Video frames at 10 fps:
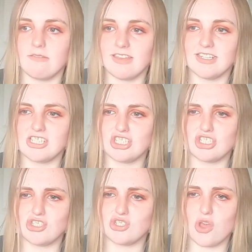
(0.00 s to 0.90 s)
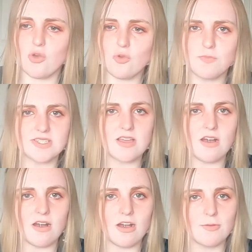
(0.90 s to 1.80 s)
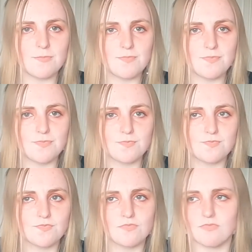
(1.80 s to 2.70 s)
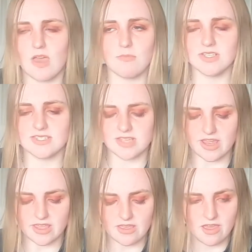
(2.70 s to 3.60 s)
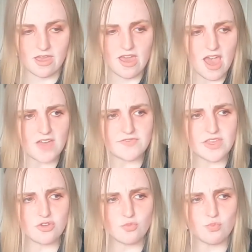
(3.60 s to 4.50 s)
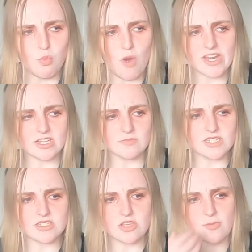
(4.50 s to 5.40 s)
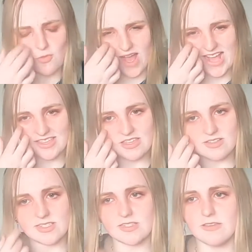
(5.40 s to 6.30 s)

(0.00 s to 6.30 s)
It's so bizarre, I must say. And then when it comes to dermal anchors,